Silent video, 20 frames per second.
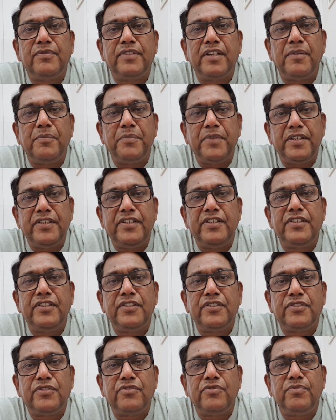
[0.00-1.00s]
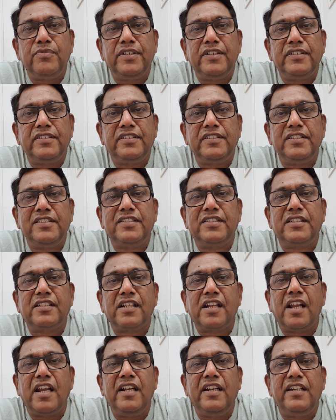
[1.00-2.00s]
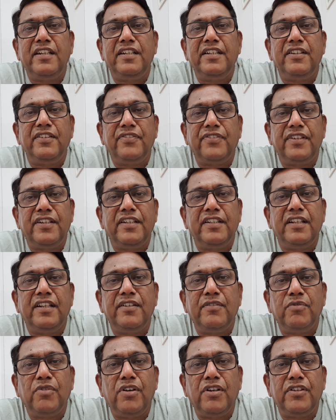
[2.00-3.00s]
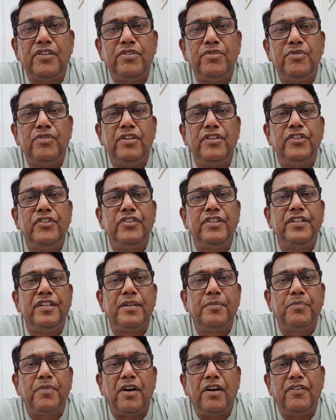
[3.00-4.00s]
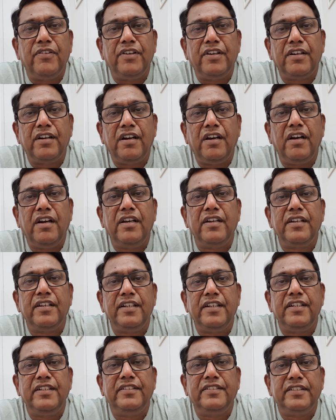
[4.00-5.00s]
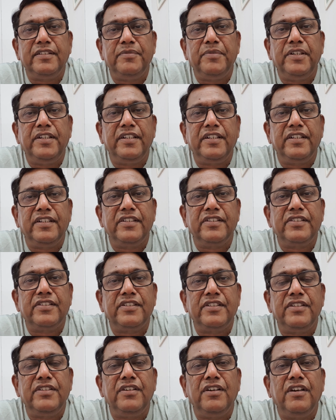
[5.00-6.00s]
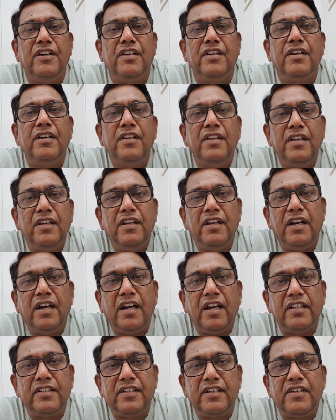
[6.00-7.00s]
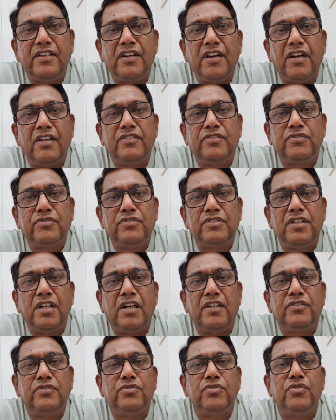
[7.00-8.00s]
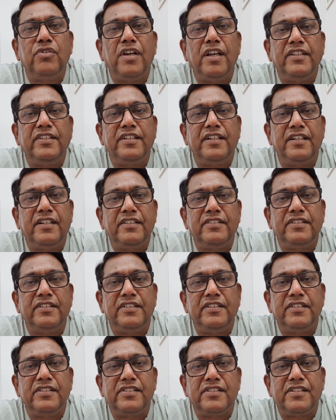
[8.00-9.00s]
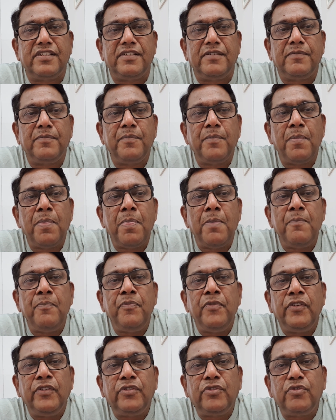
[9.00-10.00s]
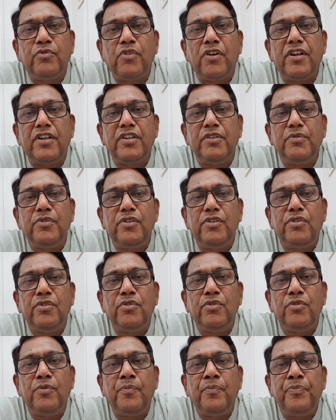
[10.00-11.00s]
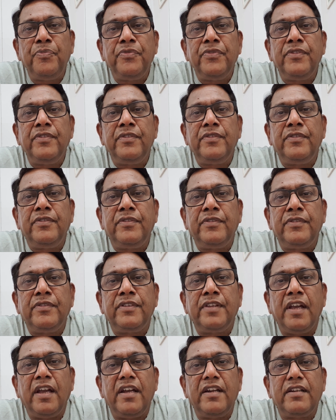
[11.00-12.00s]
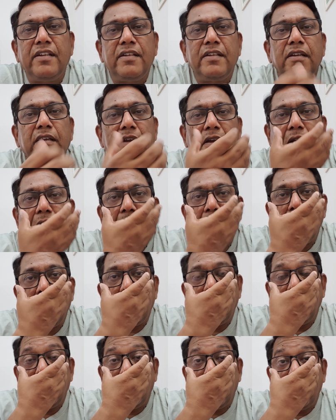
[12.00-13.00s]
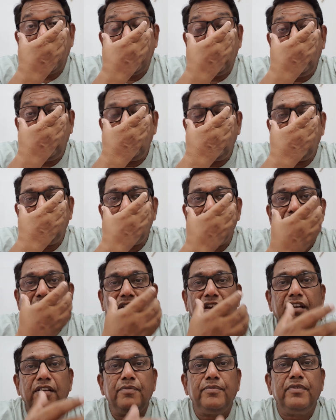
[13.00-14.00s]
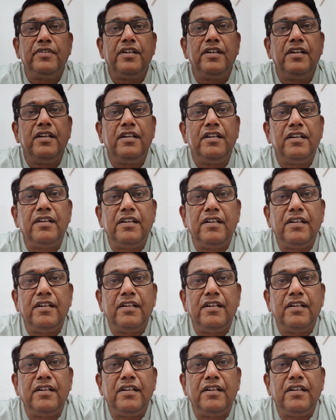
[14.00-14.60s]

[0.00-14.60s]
the measuring instruments is slightly different than what you will use in the power or any cement industry or other not so hazardous industry. So what you will do, that you should have the